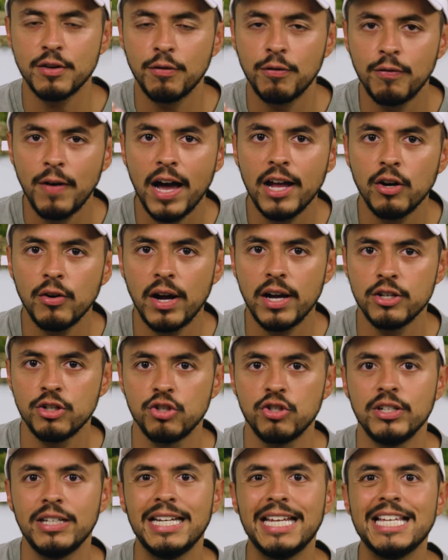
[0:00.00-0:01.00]
a
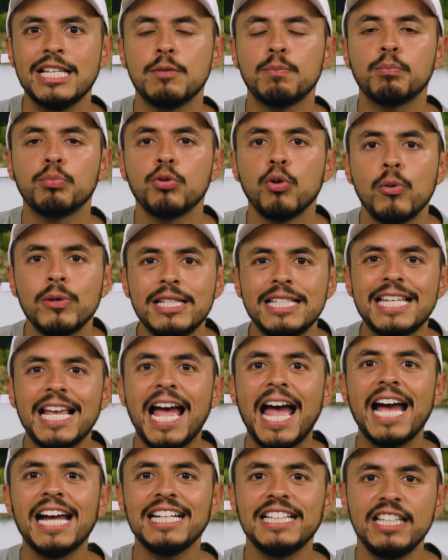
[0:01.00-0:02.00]
phytoestrogen is
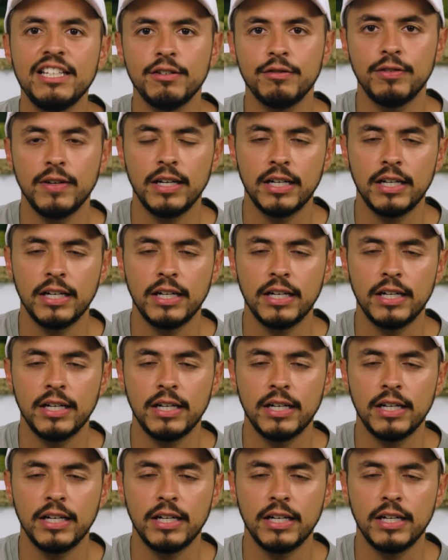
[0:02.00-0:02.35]
protective